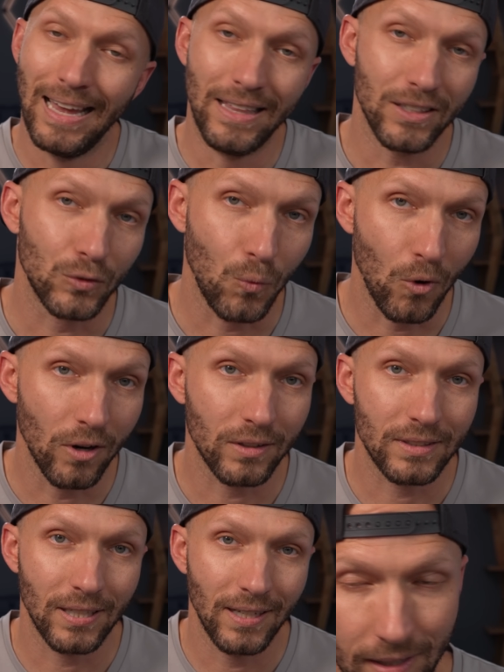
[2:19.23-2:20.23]
And this
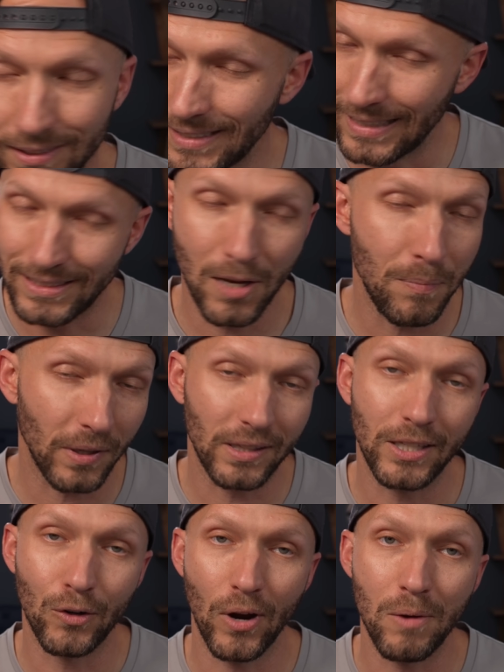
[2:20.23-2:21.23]
worked. It's not
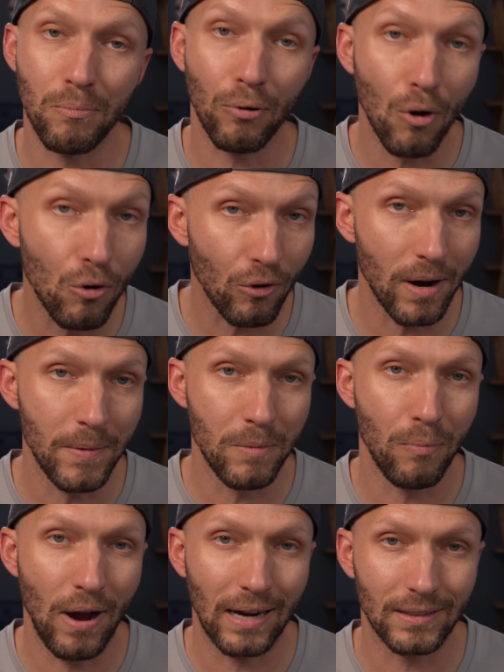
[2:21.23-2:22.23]
typically great
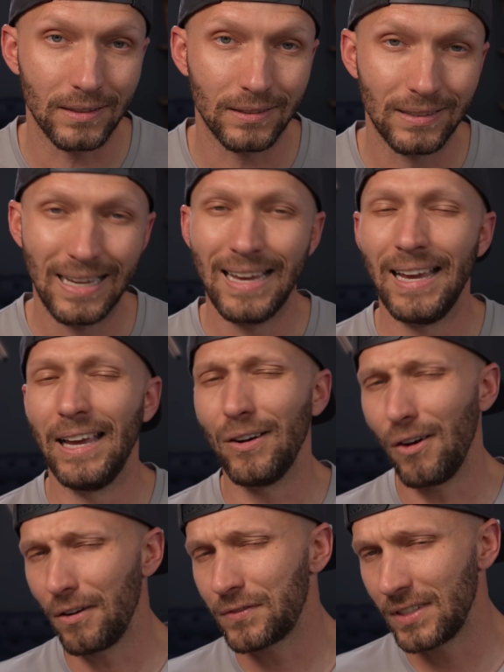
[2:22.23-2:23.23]
programming practice and
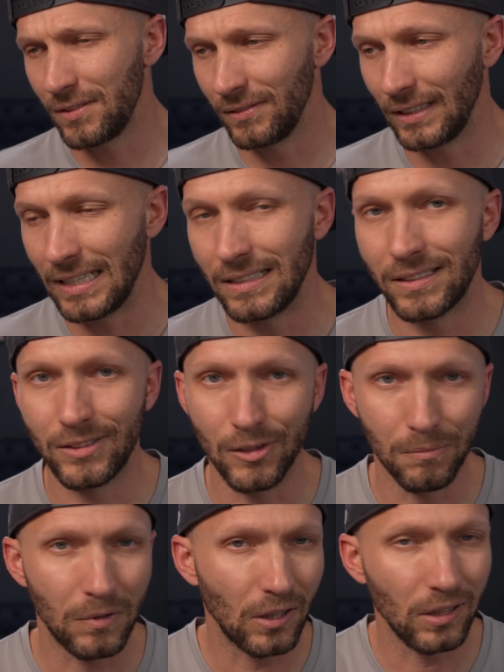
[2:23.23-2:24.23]
often leads
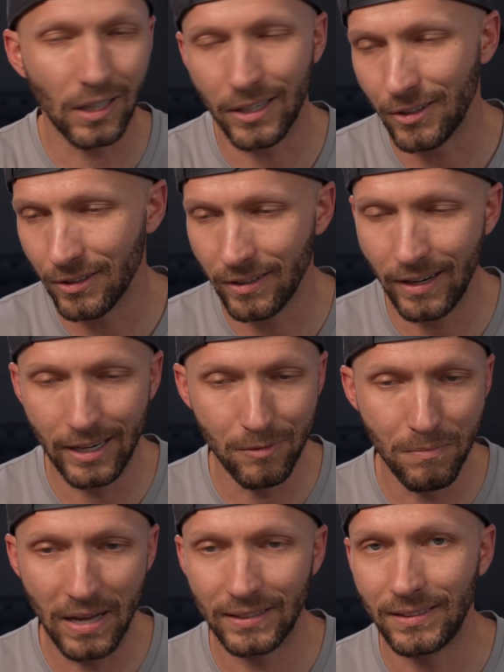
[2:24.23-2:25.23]
to cluttered
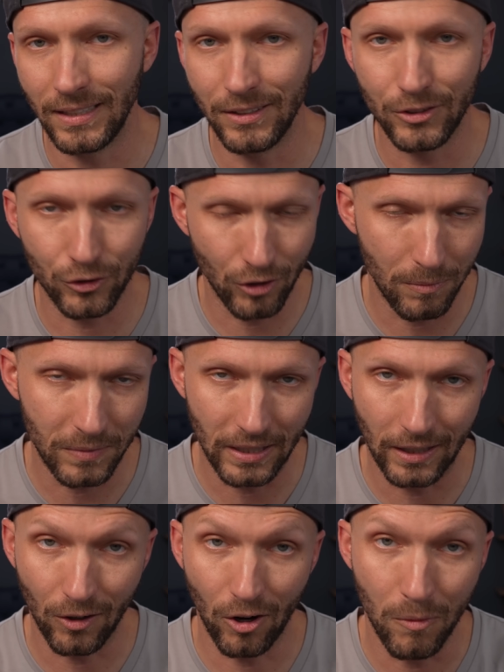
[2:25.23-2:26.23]
and messy
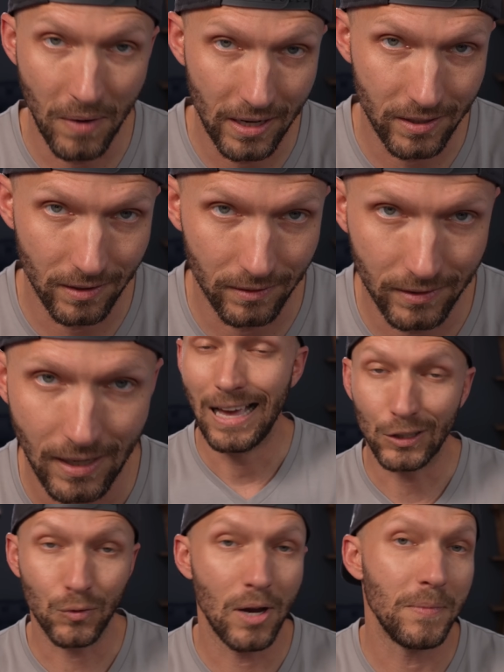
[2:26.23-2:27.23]
scripting and automations.
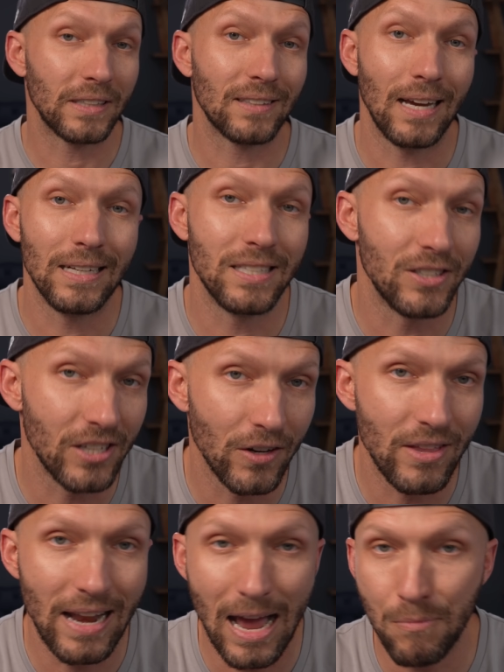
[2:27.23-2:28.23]
That's why I'm excited to
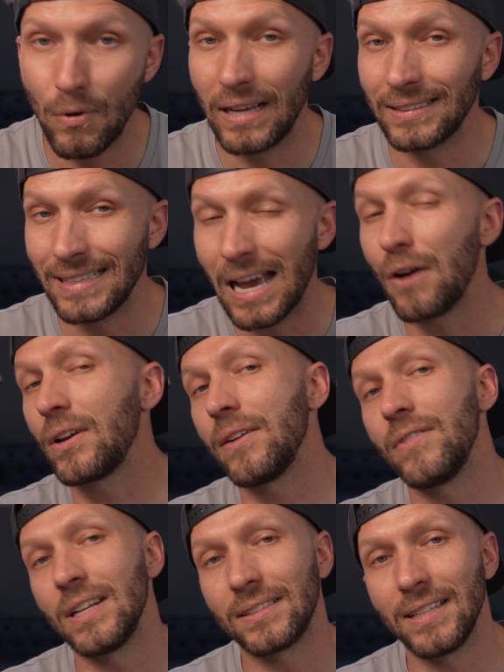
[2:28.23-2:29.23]
share that Apple has now
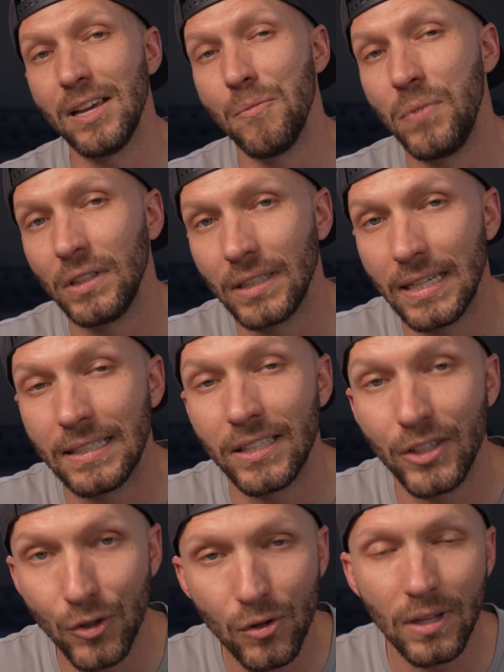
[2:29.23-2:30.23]
given us the ability
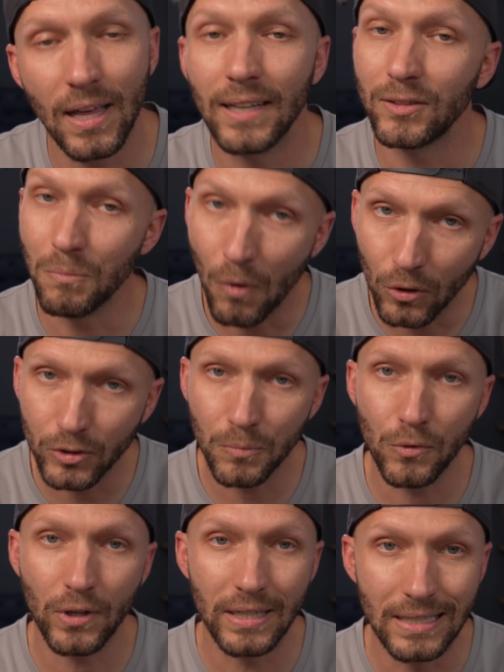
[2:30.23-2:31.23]
to utilize
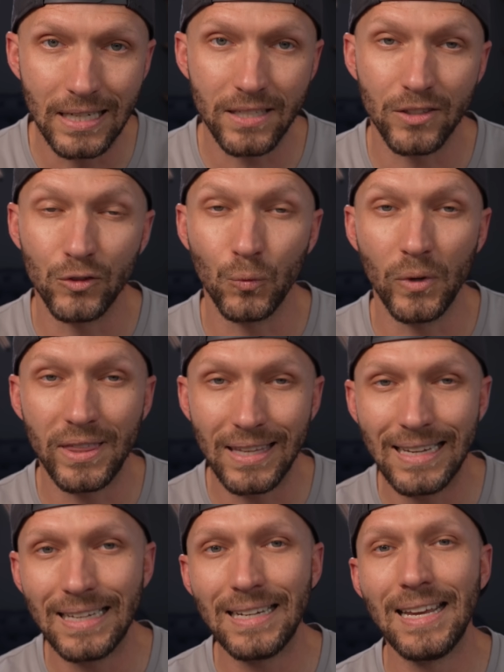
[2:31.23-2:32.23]
multiple conditions
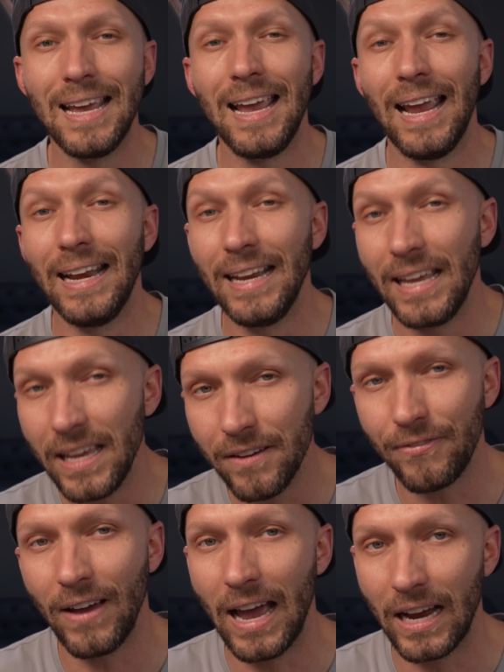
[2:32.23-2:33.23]
within an
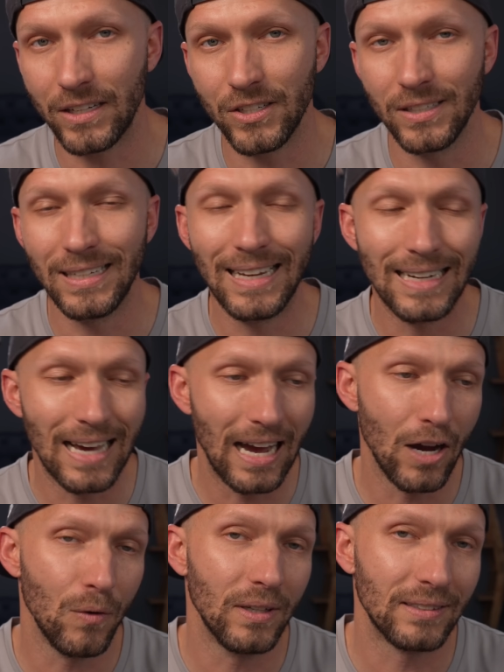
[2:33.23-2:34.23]
if action in
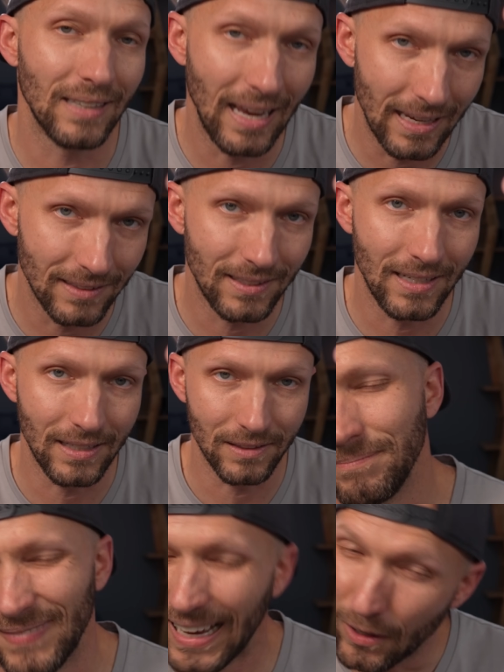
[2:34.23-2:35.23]
iOS
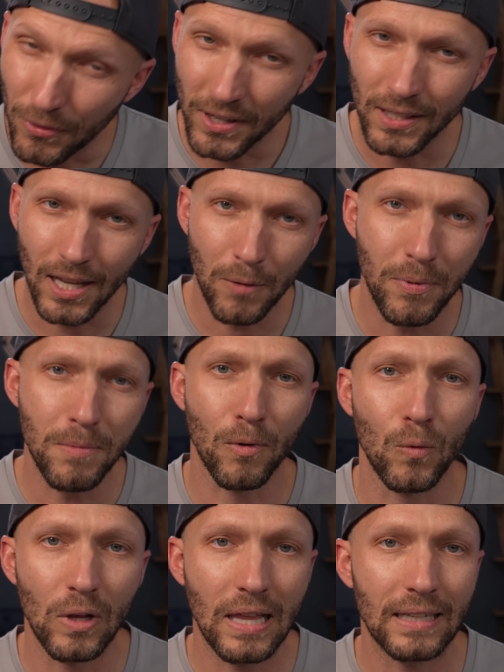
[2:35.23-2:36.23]
18. I don't think a lot of people
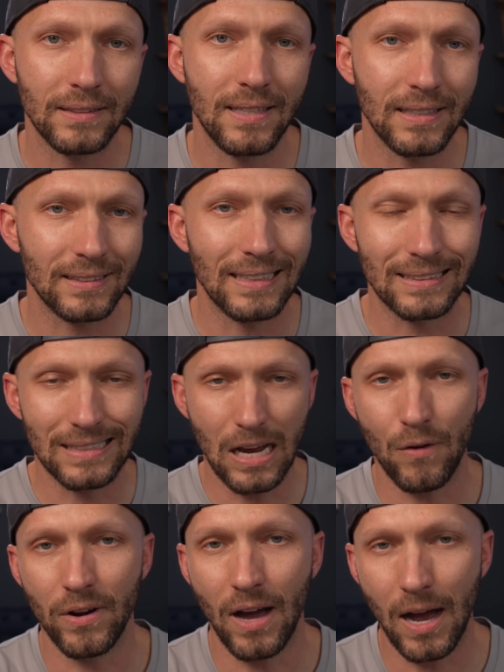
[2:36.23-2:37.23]
realize this is
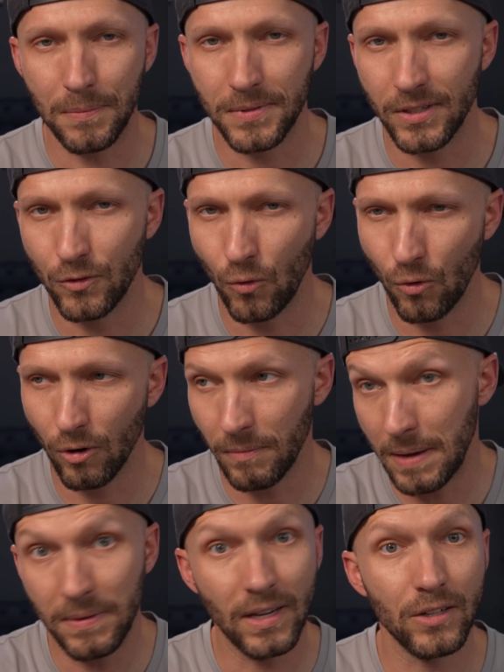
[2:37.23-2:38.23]
now an option or
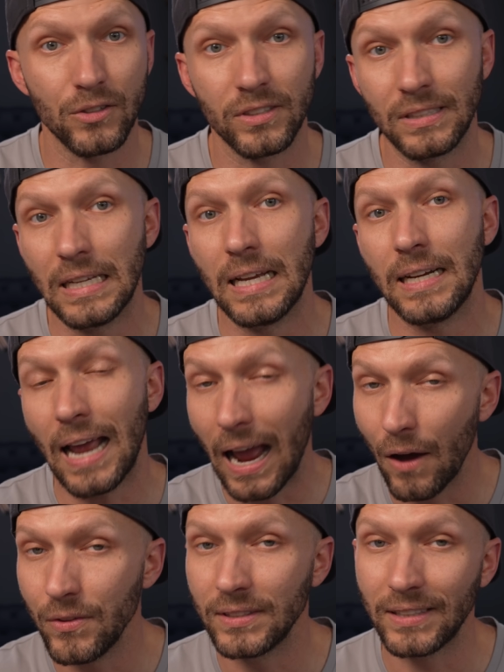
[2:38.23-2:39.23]
maybe understand
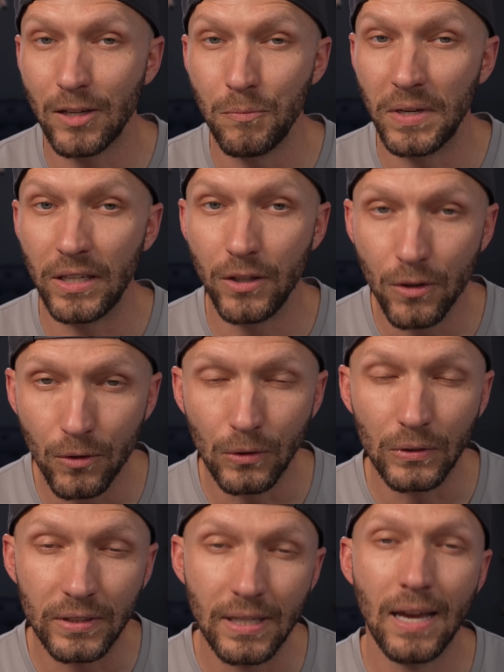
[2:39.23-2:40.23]
how this can be
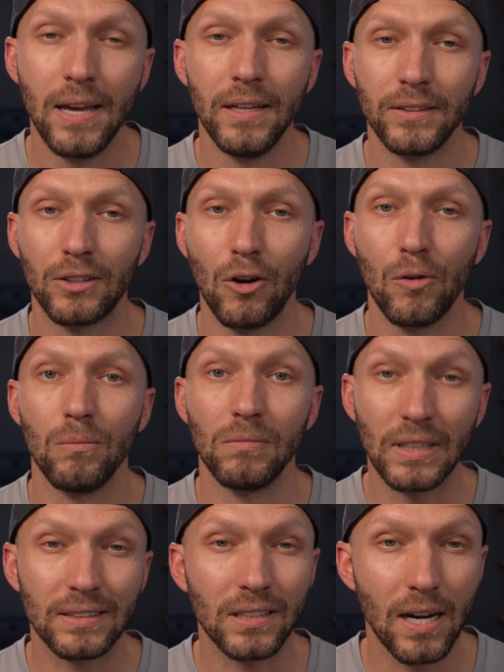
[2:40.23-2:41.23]
used. So
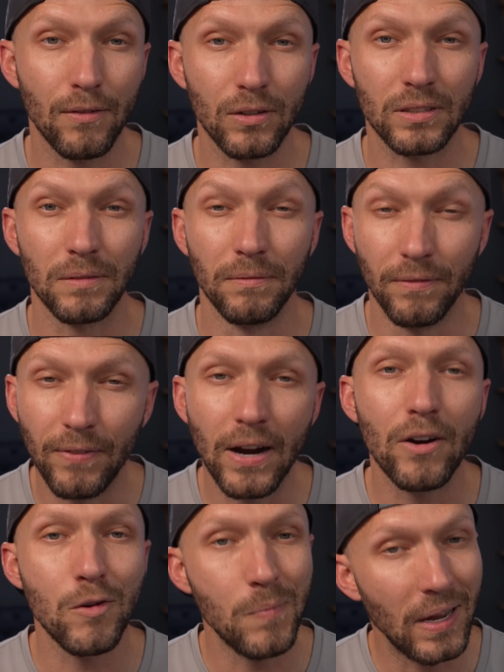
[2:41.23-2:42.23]
let's cover some
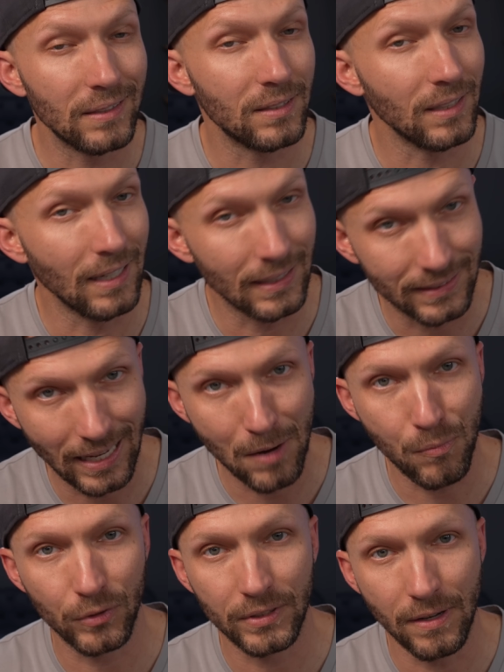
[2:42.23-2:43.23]
very basic
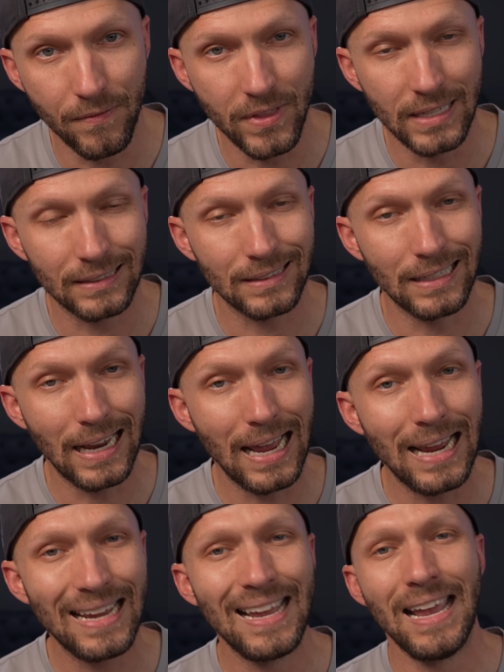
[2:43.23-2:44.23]
examples of this
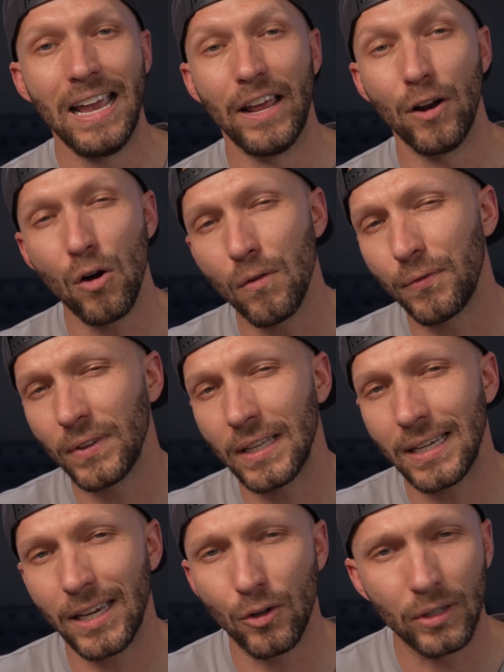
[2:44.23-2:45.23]
today, and
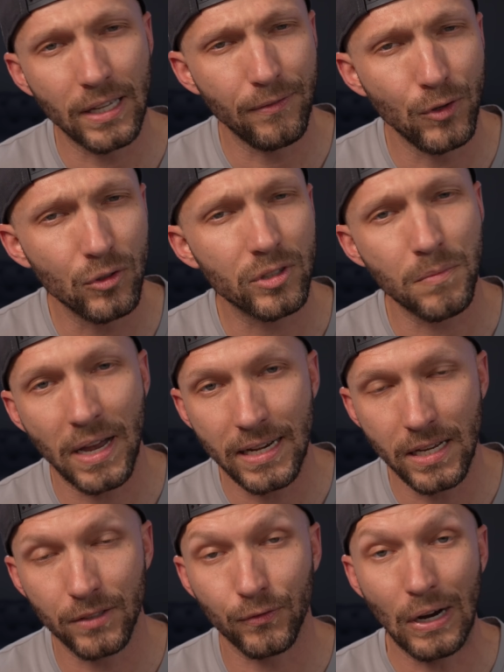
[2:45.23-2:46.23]
hopefully it'll give you some
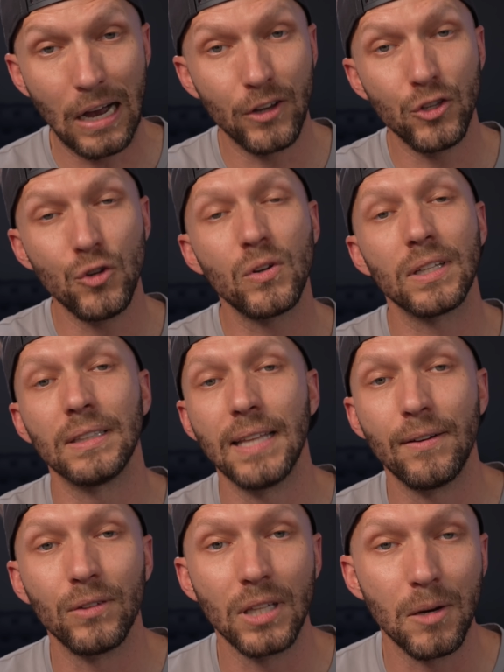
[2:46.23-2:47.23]
ideas for how you can
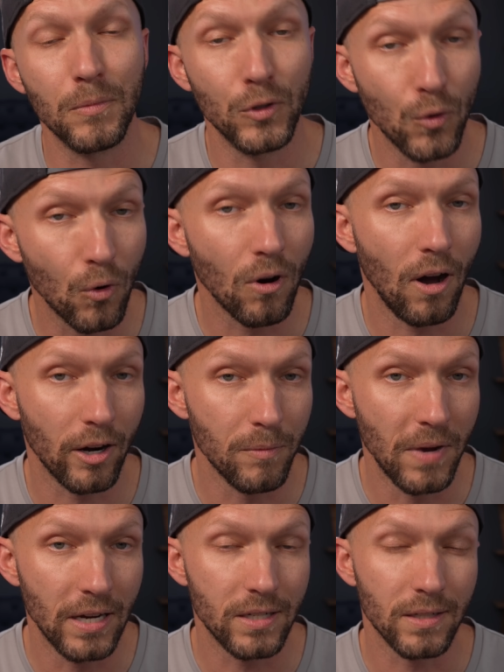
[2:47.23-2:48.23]
level up your
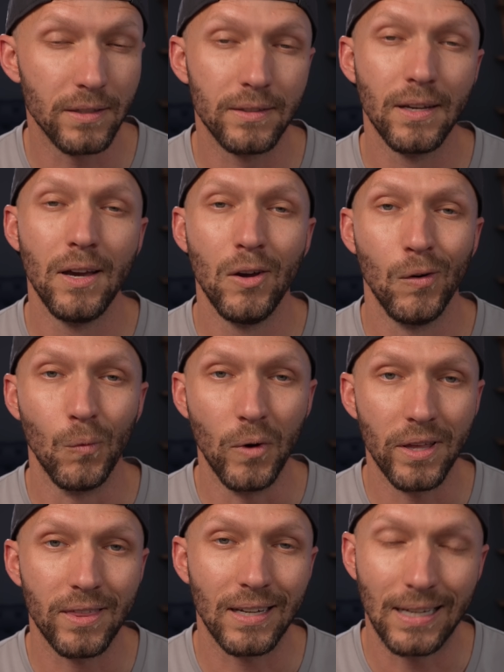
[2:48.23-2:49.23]
automations
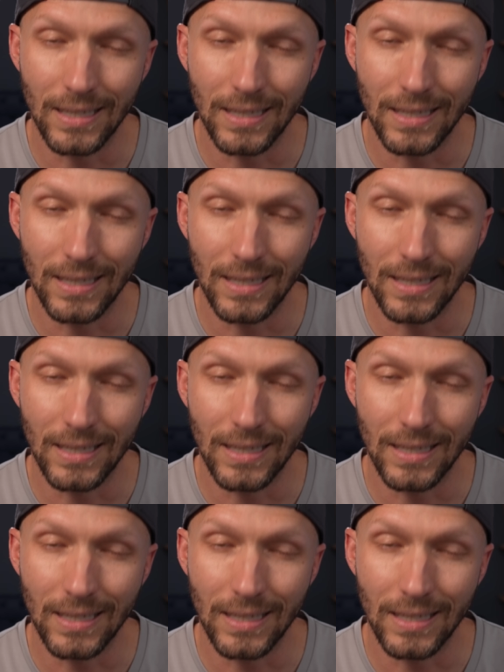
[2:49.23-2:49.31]
with